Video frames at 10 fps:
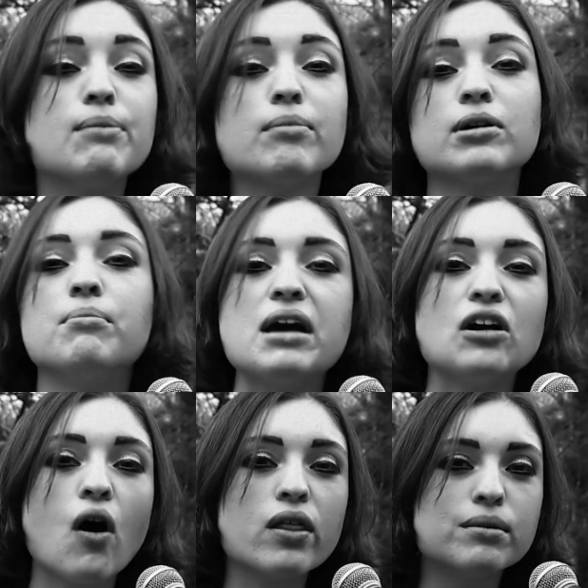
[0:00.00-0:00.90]
I'm gonna make
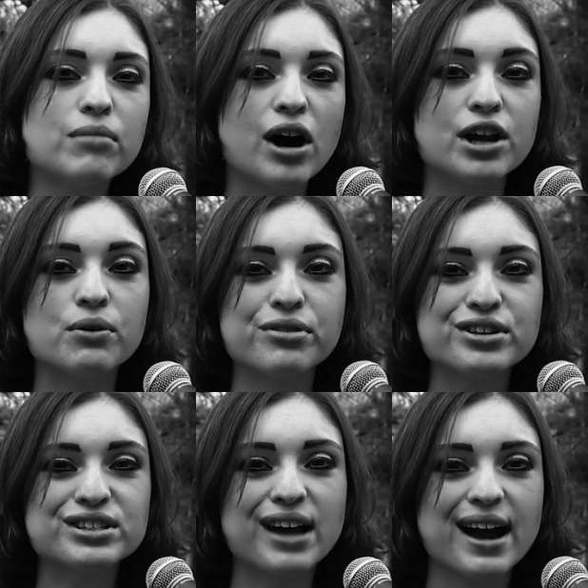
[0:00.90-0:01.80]
all the money with
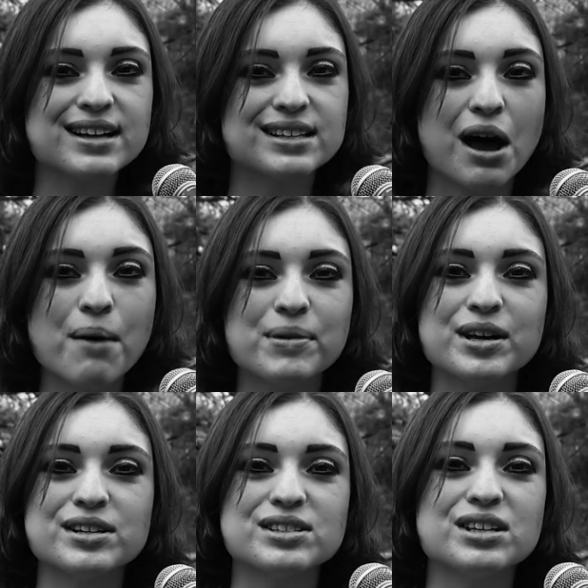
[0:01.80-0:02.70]
this guy's help
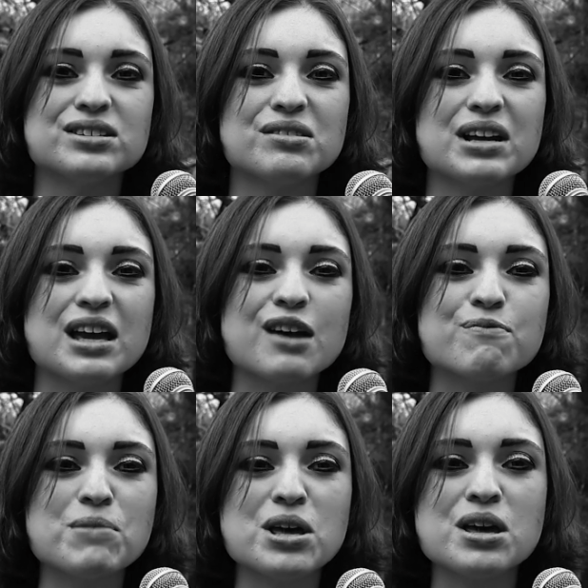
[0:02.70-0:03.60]
because he's gonna give
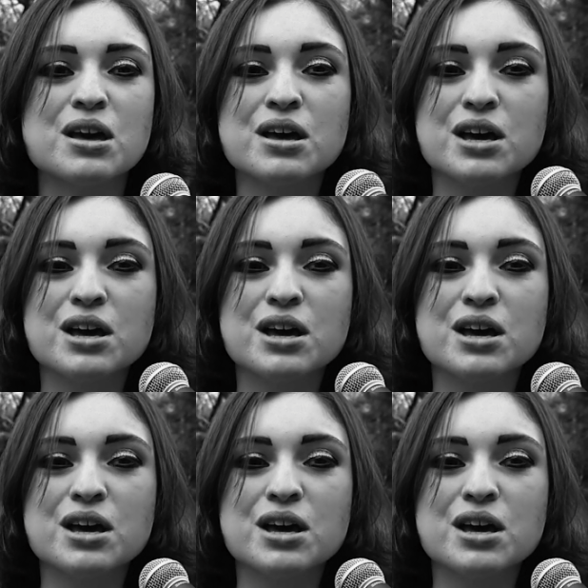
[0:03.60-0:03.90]
me,